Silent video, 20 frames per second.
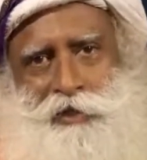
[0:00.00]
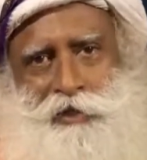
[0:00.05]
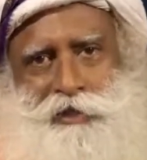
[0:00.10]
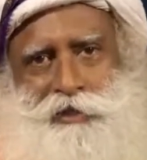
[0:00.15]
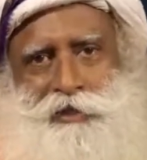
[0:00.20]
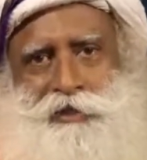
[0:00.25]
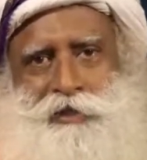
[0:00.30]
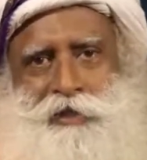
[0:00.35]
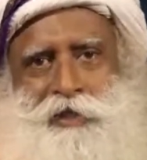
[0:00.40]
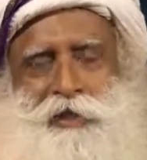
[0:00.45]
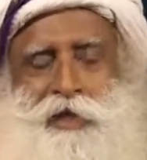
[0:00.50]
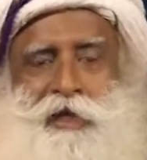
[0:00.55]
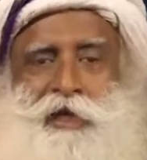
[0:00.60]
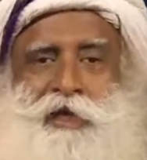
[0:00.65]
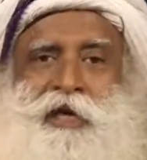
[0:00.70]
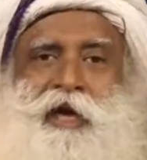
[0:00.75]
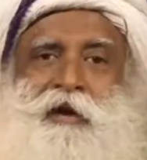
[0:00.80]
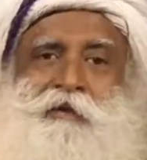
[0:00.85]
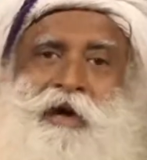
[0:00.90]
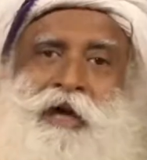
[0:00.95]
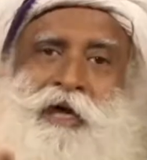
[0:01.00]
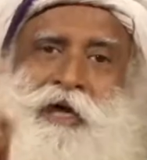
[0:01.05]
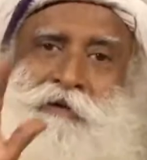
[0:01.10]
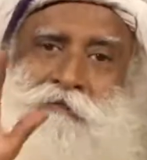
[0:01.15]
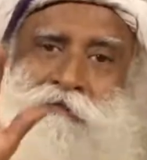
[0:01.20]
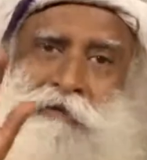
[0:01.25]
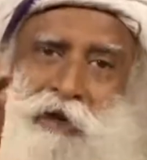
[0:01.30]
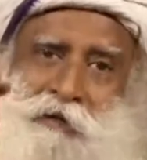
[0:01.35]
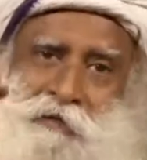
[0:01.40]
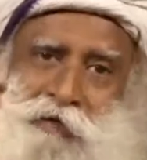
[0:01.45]
trees, now I
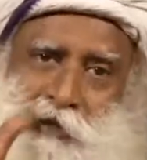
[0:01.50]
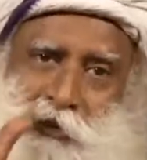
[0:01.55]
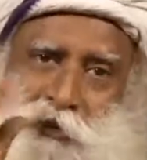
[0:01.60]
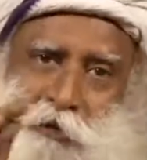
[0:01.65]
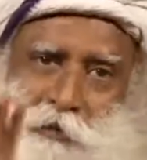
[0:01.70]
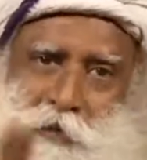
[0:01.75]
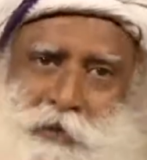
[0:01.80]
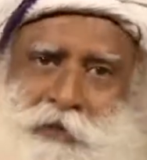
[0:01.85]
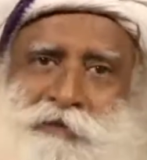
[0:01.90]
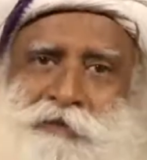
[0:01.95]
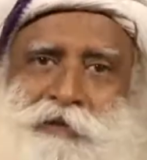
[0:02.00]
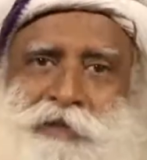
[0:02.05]
get 500 rupees